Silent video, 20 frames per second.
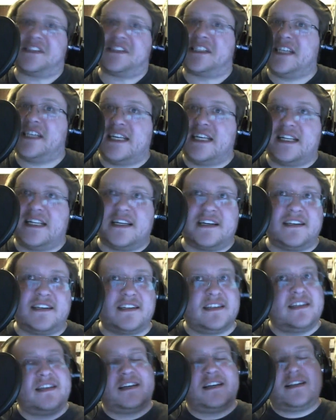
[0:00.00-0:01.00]
seen
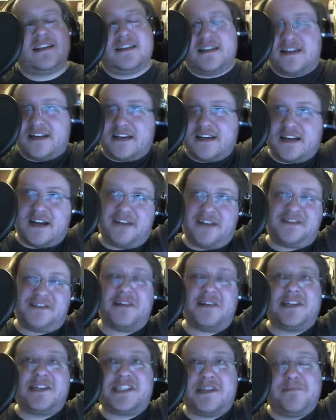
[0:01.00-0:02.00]

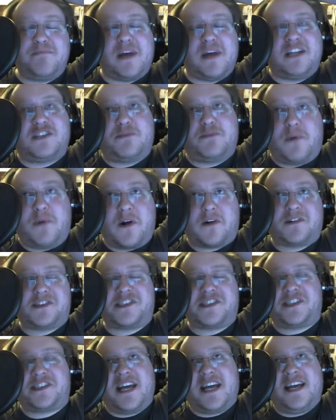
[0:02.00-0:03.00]
some
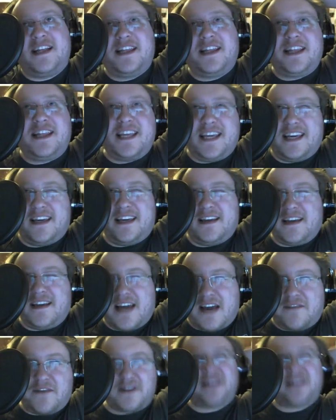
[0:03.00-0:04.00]
benchmarks, and the
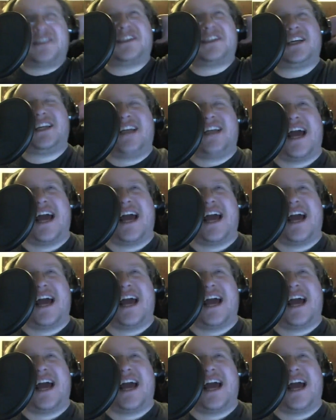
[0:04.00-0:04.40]
efficacy and